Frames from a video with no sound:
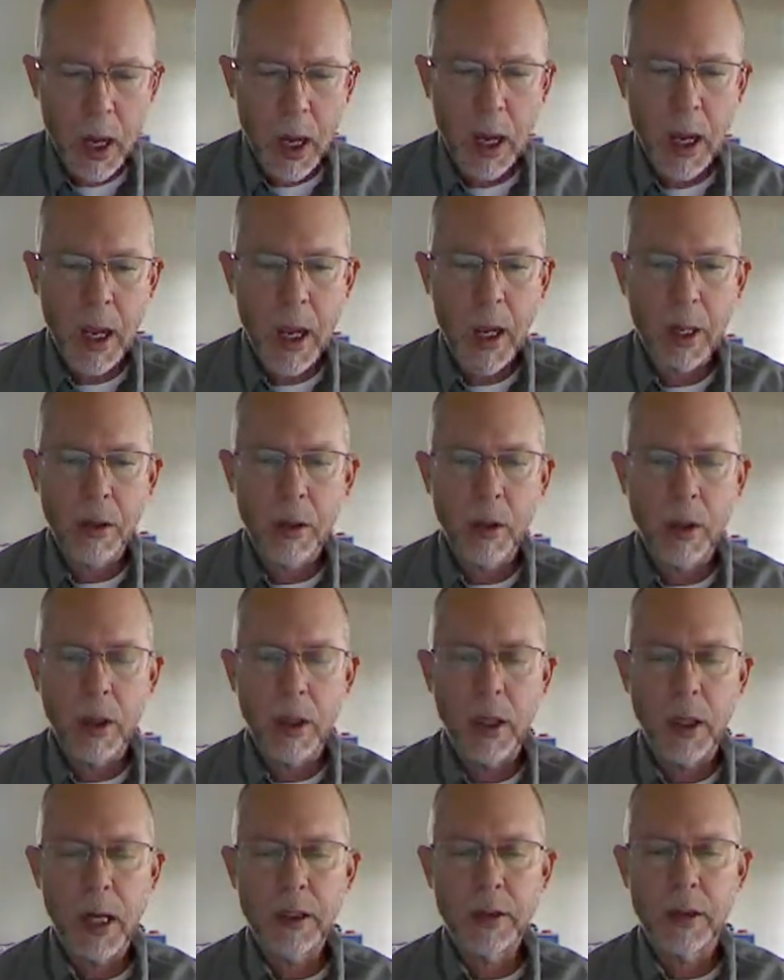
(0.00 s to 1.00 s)
And our
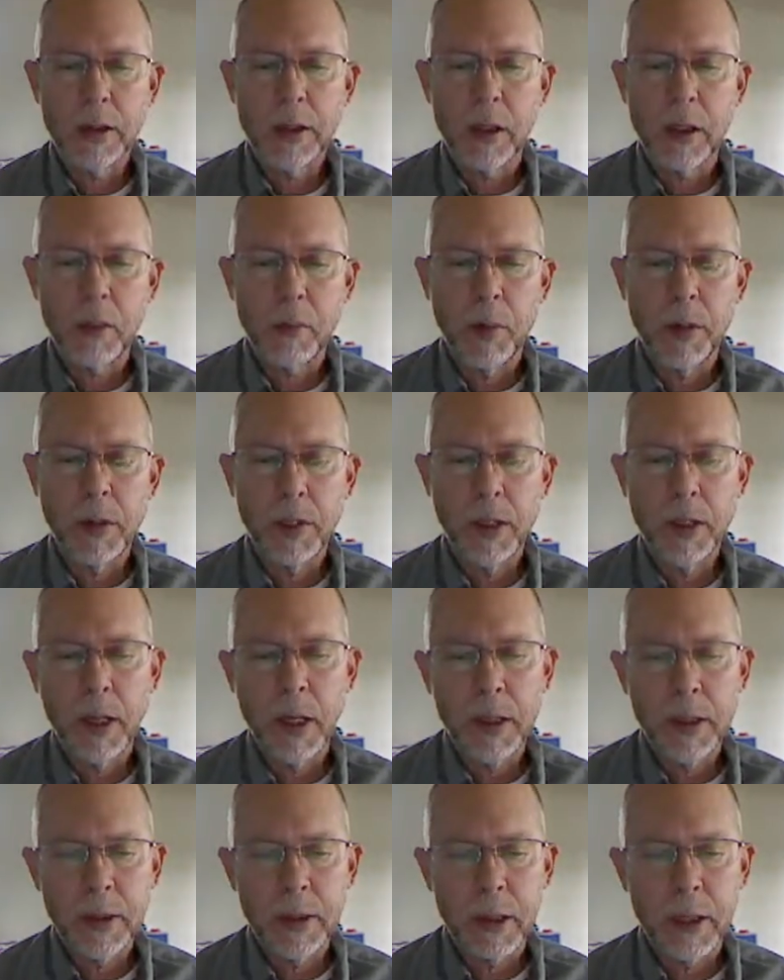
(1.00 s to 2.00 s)
classes are Monday
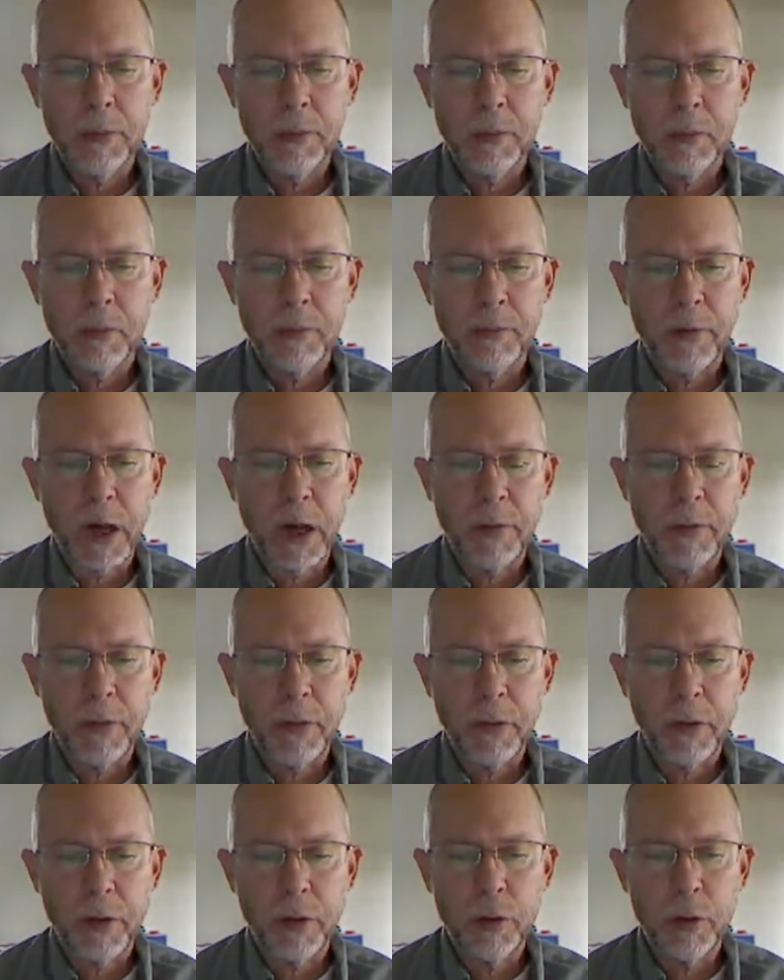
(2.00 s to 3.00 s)
night from
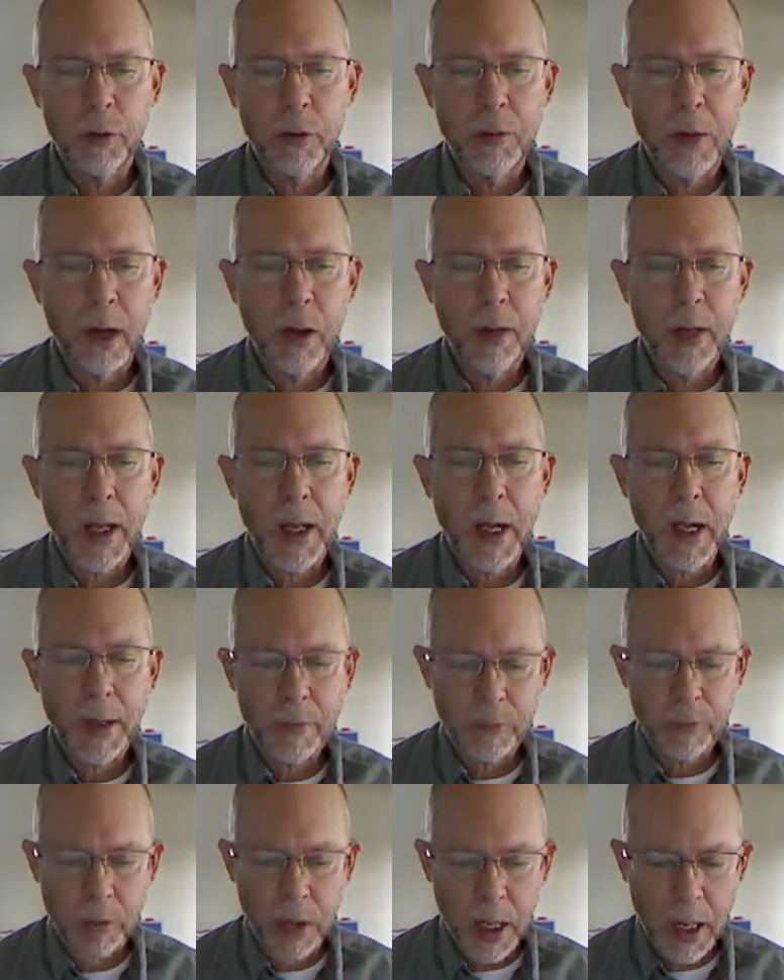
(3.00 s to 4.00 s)
5:30 to about
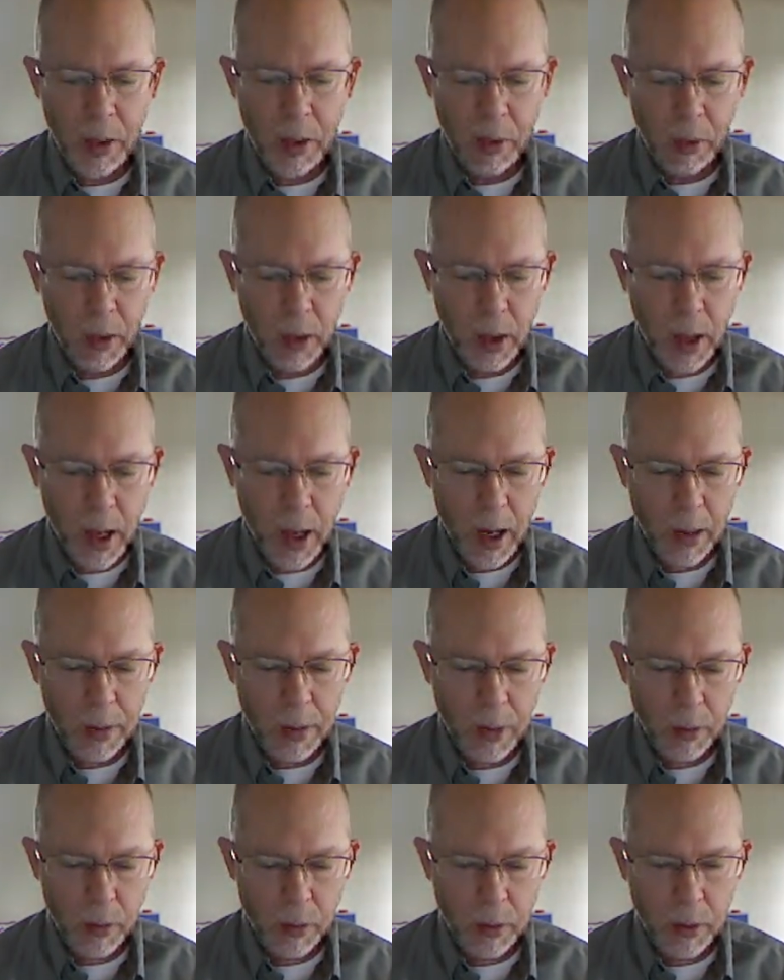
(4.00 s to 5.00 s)
8 o'clock.
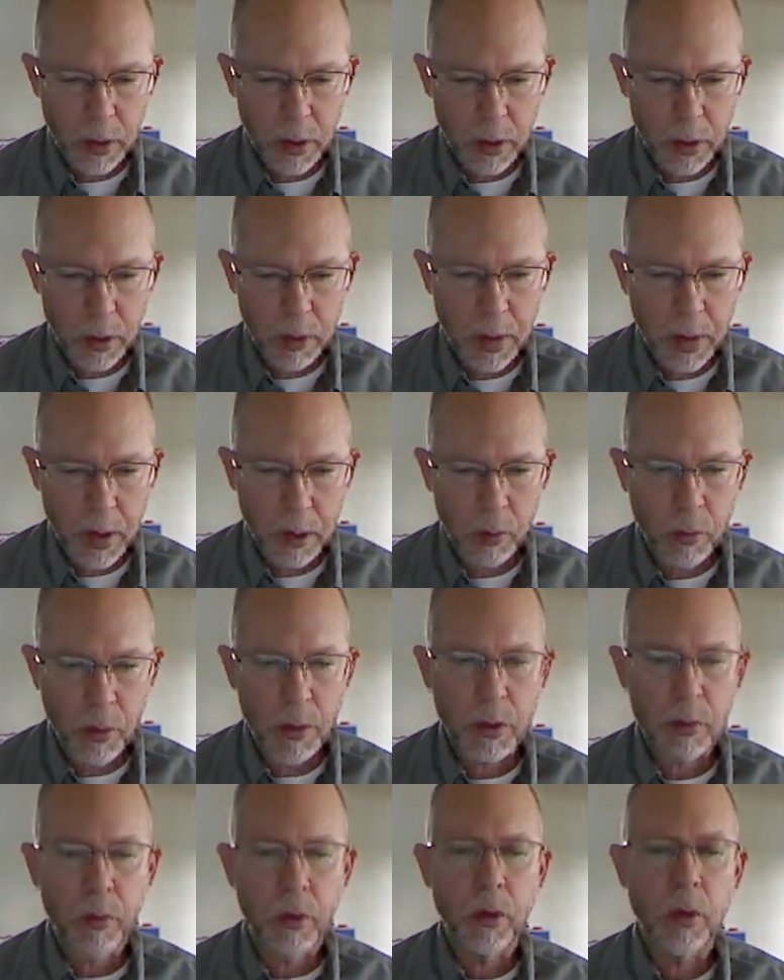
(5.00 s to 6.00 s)
And we'll talk about
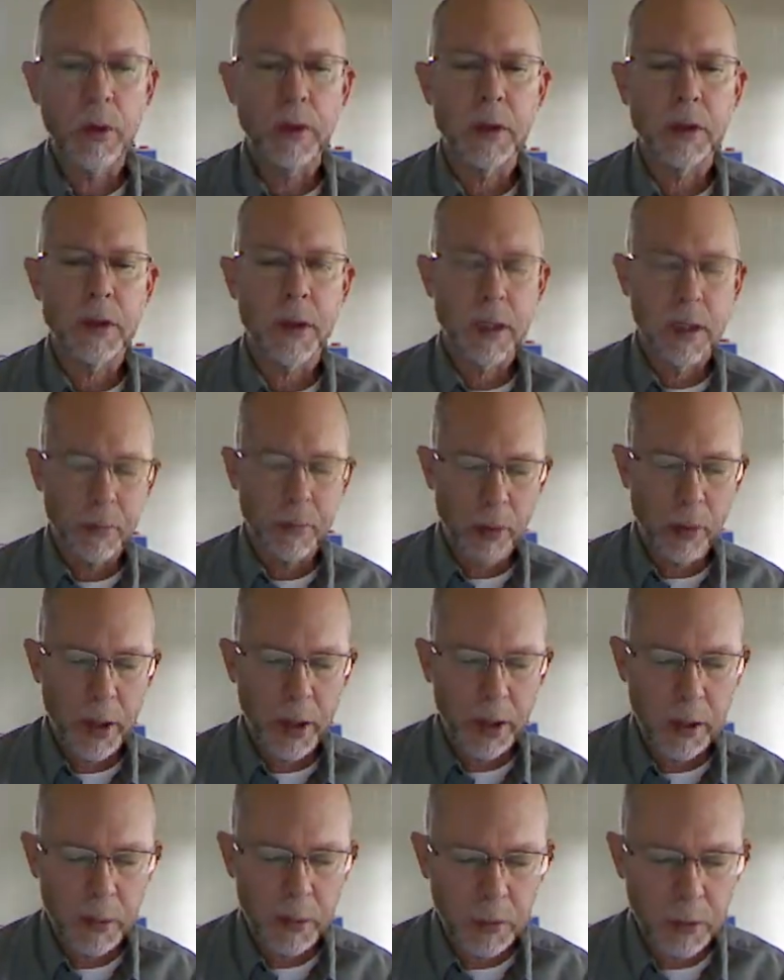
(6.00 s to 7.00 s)
whether we're going to take a
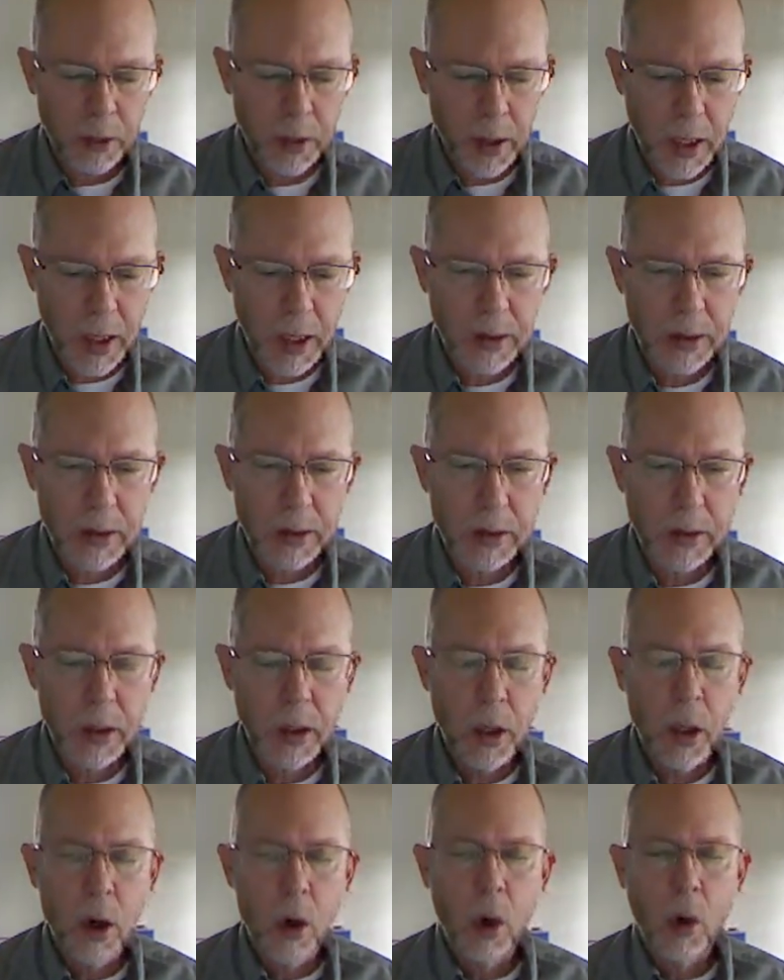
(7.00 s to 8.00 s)
break in those classes
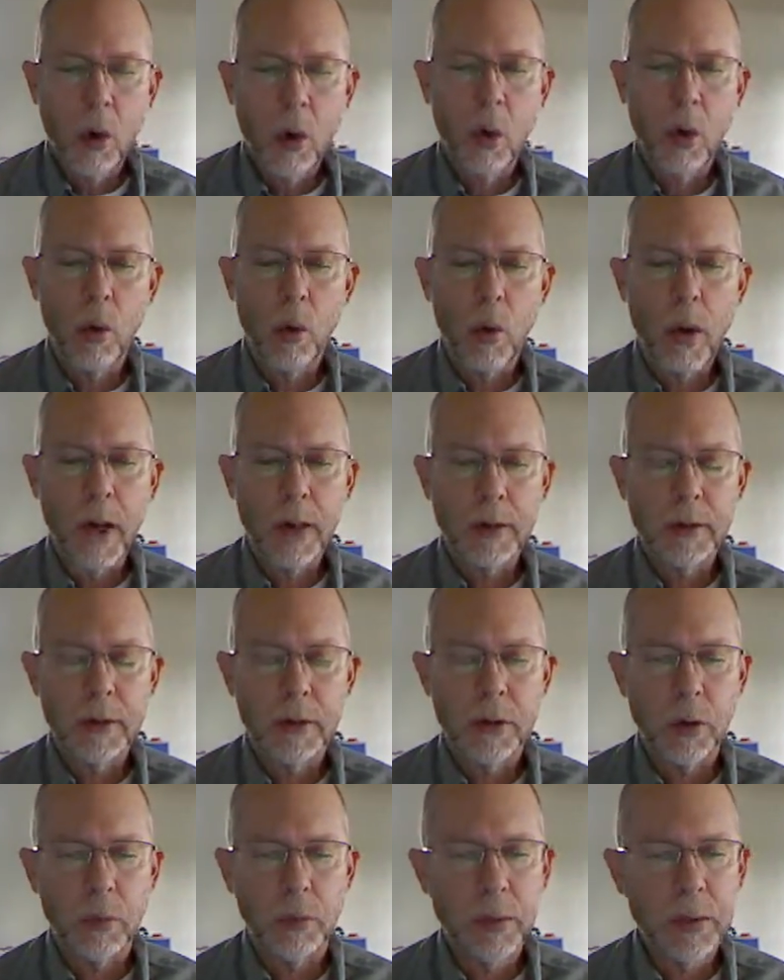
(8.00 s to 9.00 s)
or what.
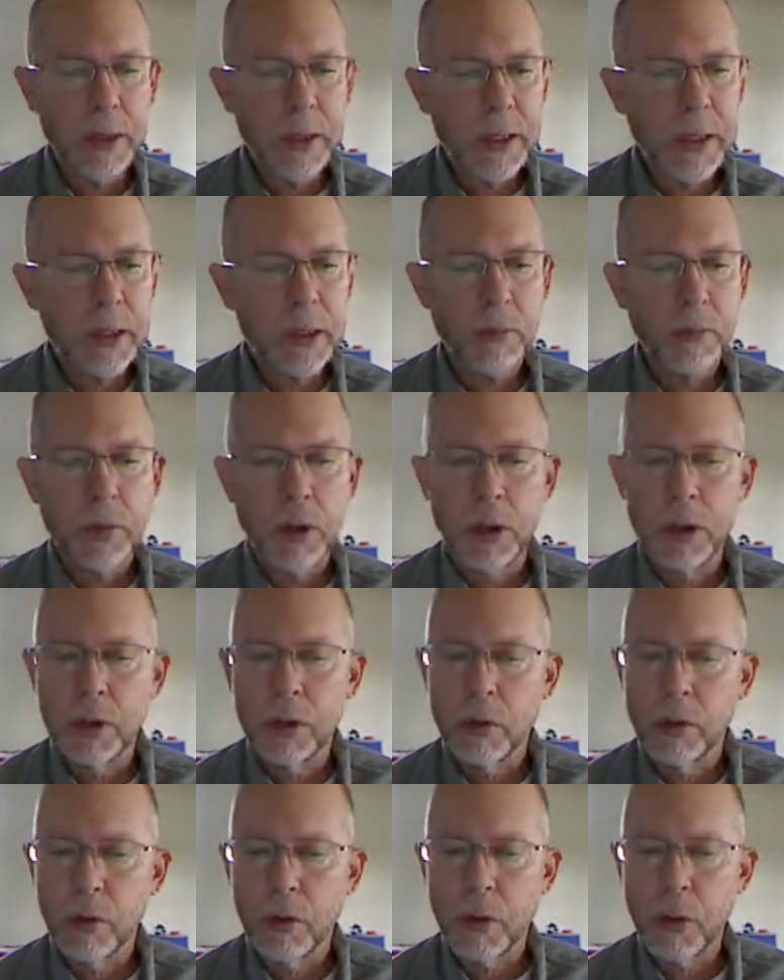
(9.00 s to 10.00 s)
So please be
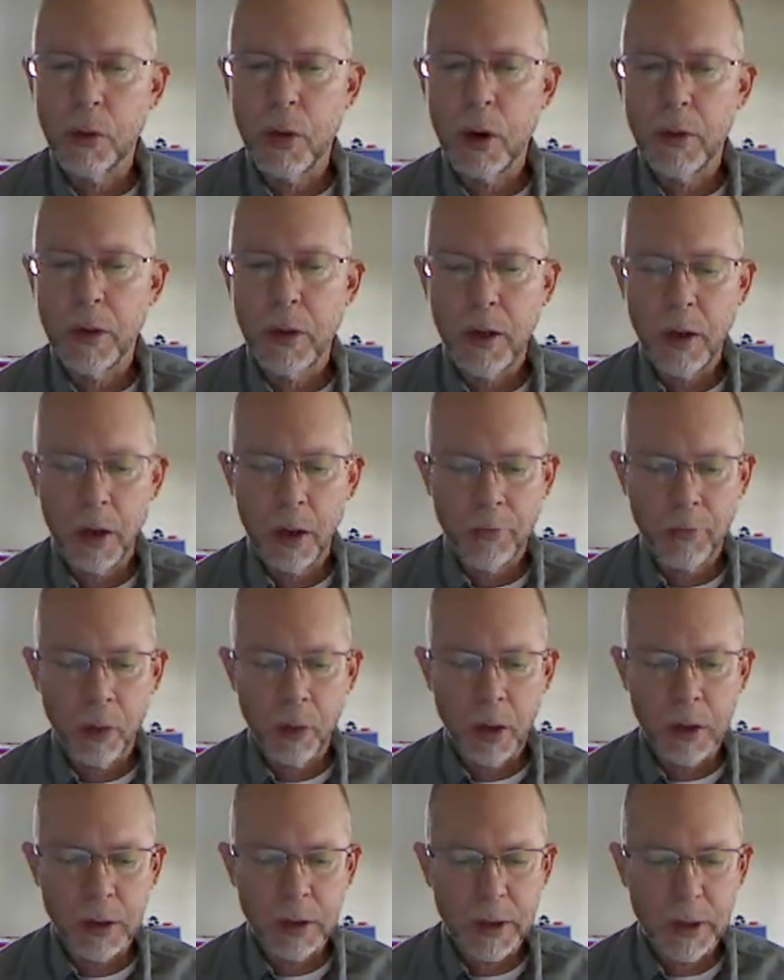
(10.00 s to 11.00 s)
sure you are there. If you
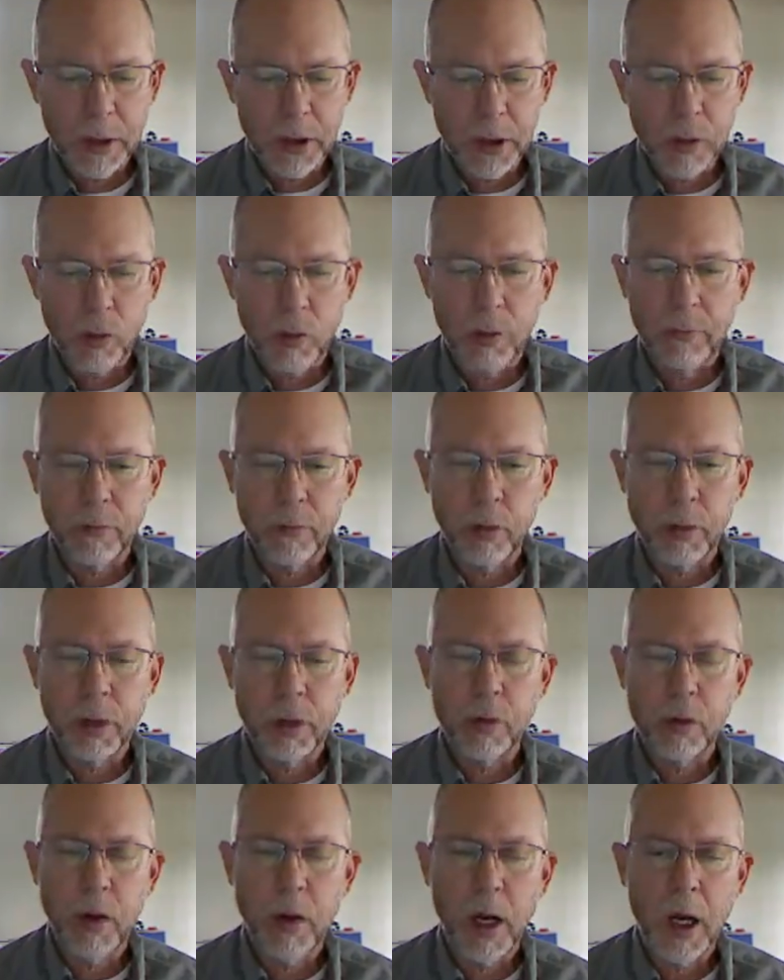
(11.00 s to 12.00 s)
are in section
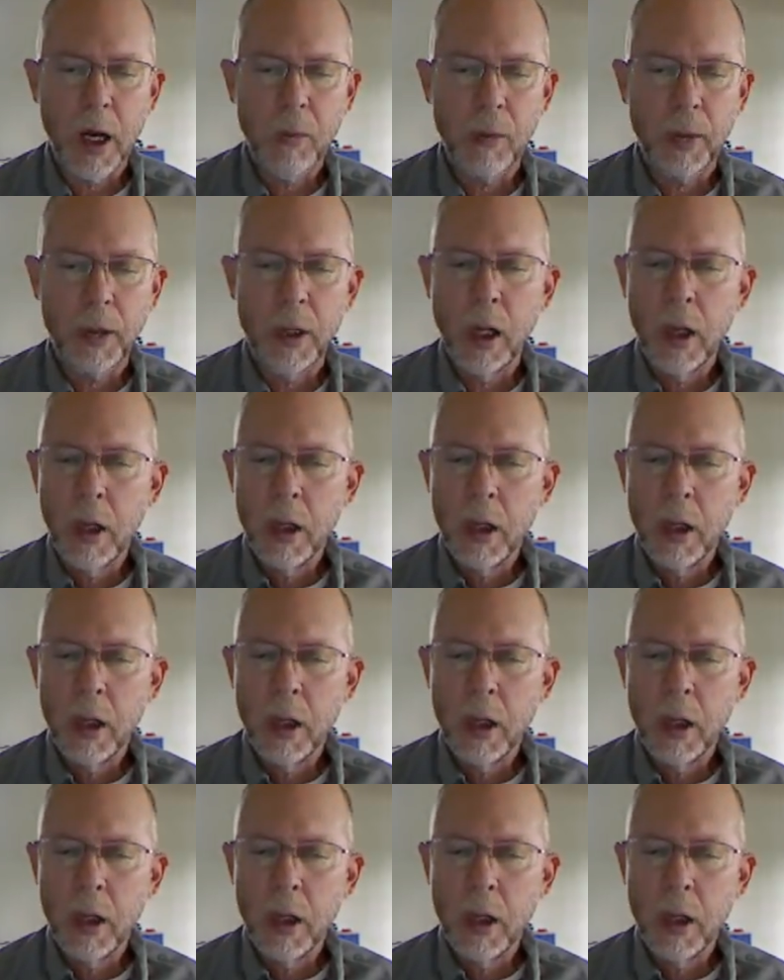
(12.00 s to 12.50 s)
142 hybrid,